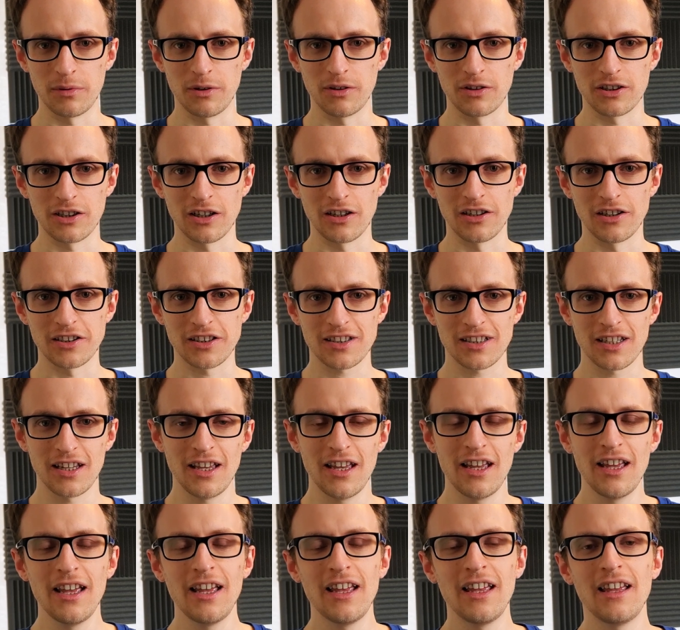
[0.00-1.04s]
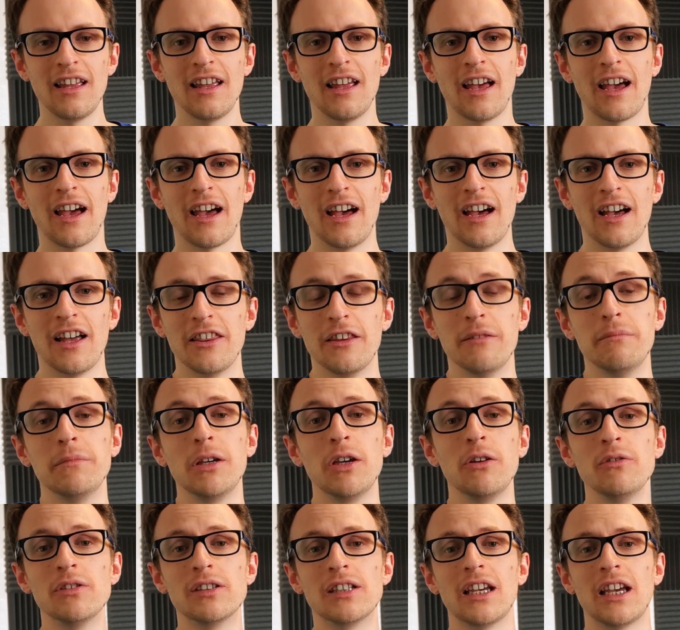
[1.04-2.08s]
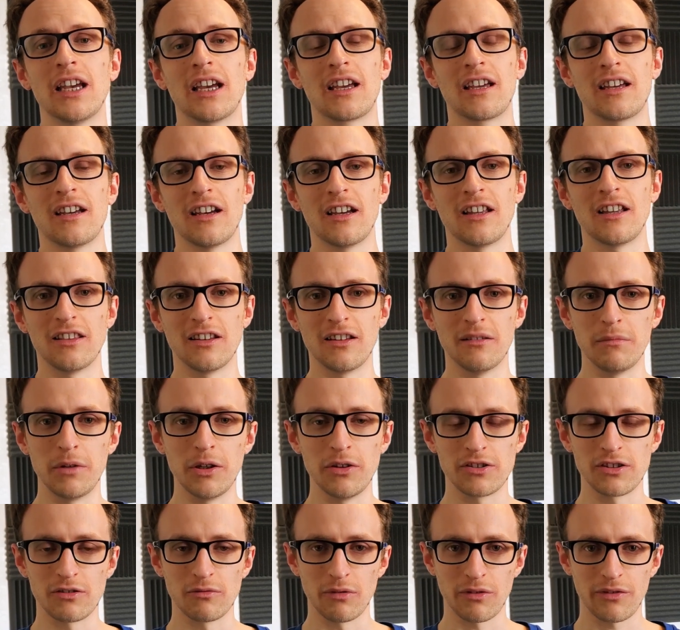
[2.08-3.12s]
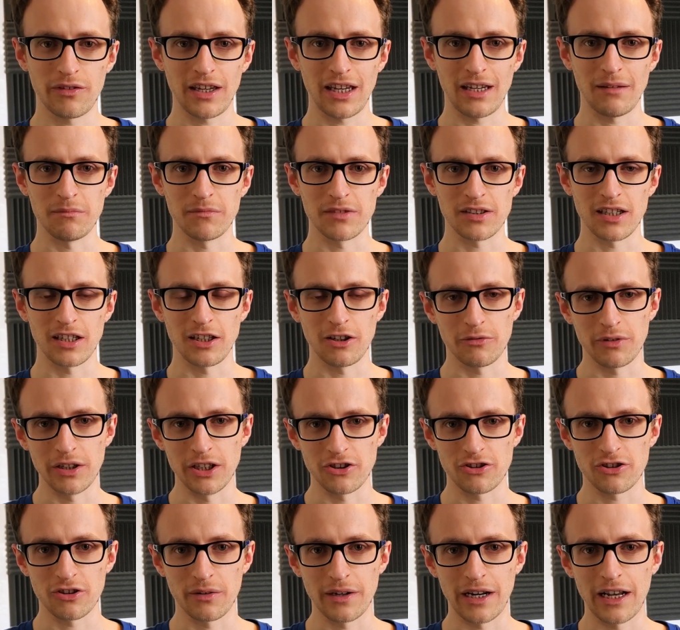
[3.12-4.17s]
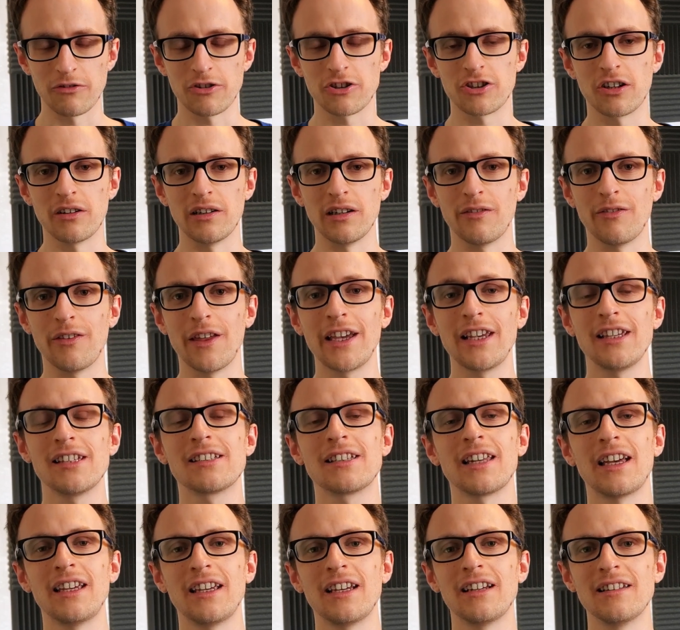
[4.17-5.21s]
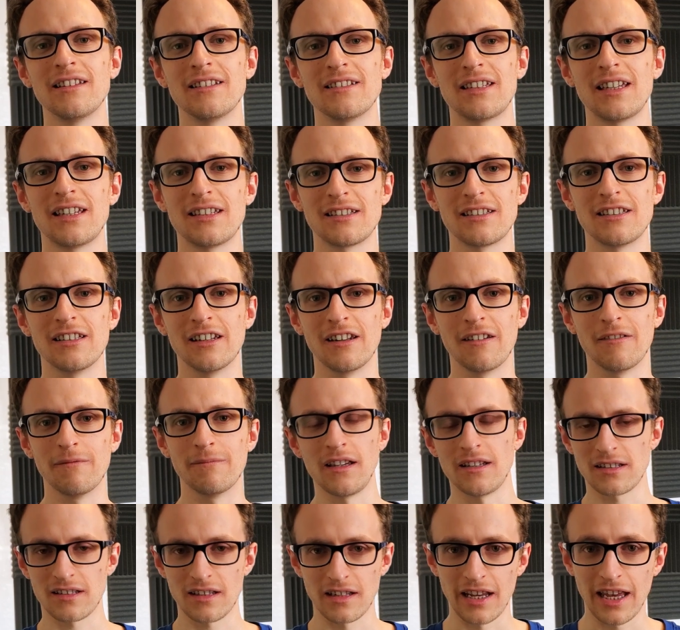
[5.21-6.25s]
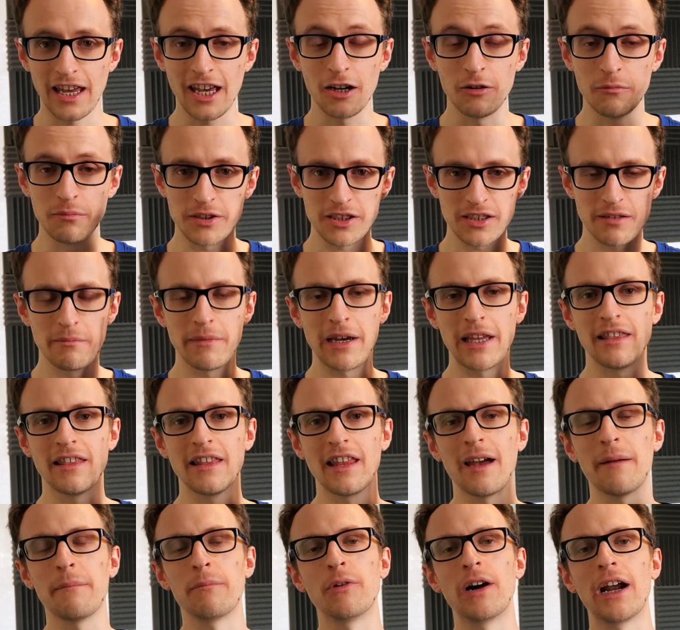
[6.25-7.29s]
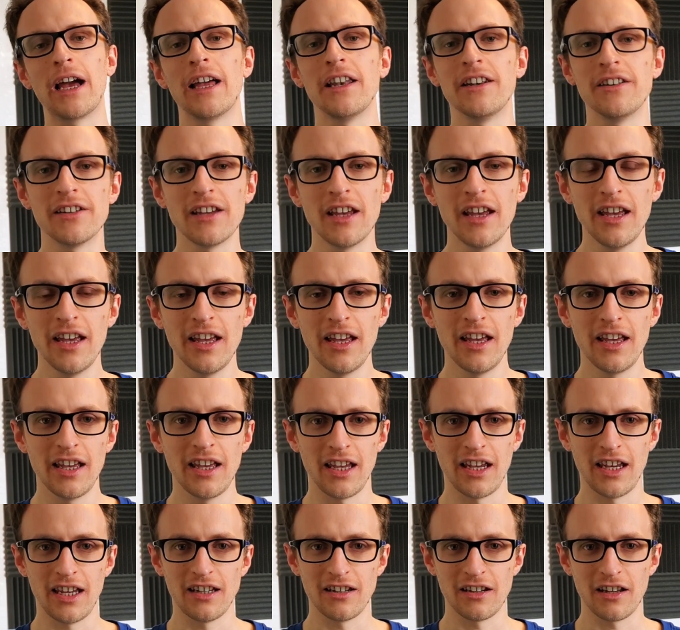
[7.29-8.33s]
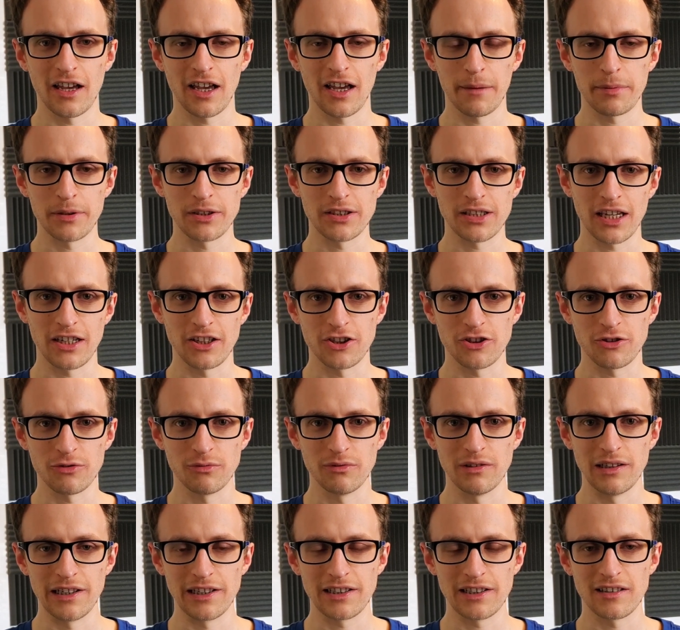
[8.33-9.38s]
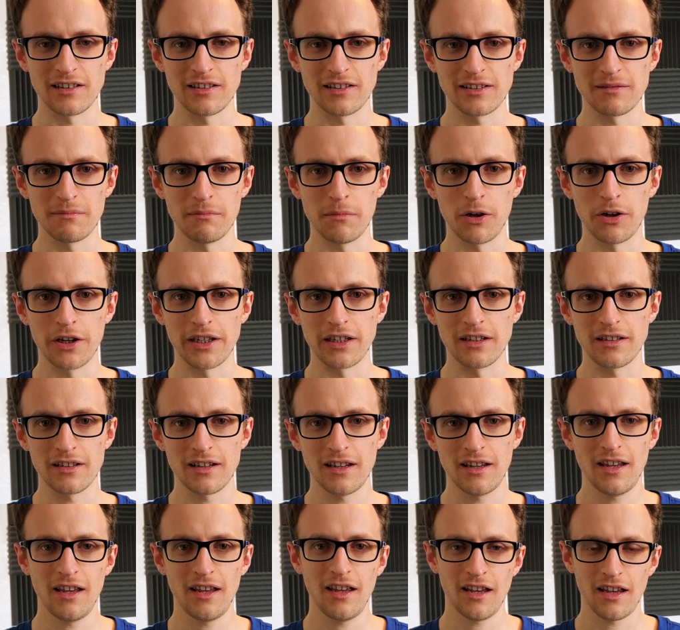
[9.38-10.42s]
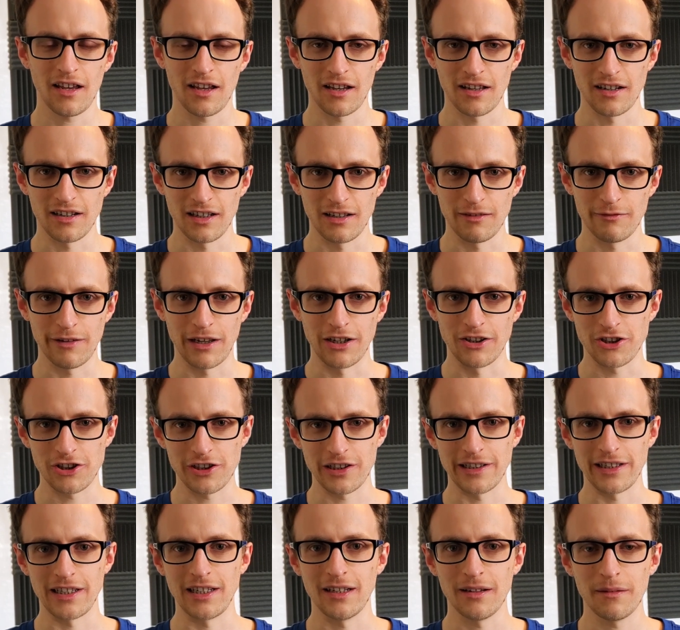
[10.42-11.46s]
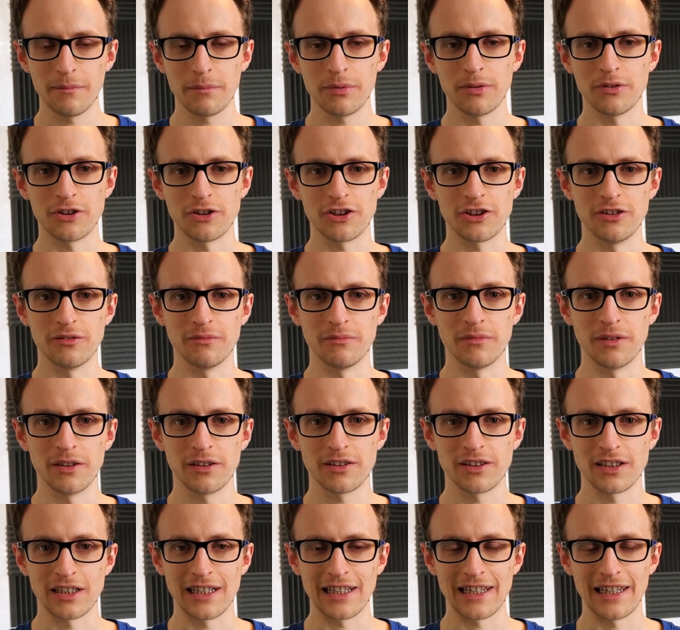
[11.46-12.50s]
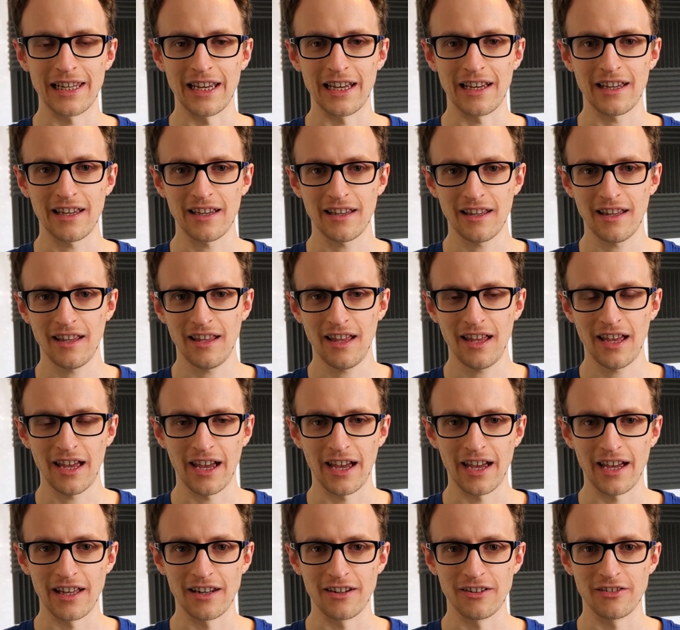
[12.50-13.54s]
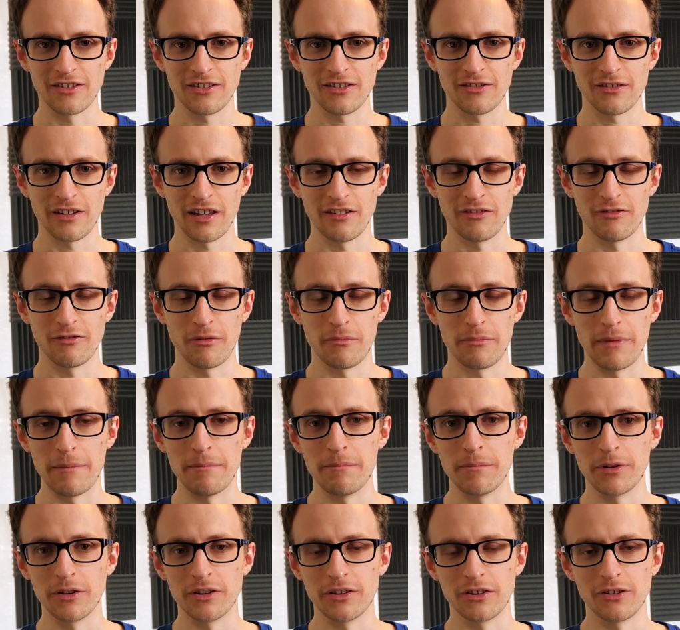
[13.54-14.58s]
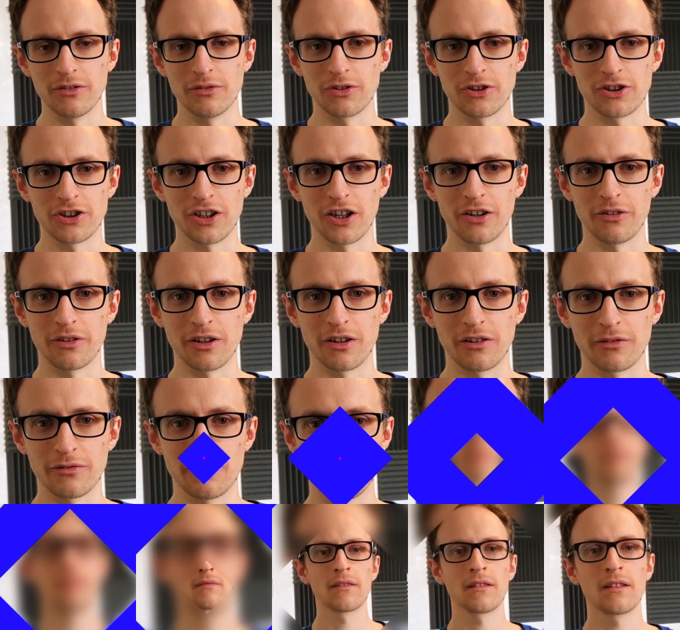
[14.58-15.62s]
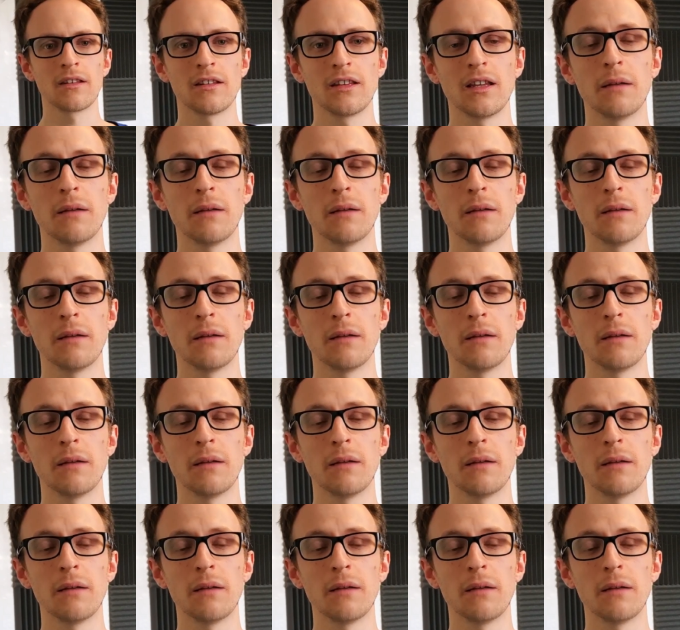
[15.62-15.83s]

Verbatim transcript: podcast uh, the music and the musical themes in your intro and outro, if they stay consistent, it's going to help cement that brand in a potential listener's mind and eventually push them to click and then remember your show going forward.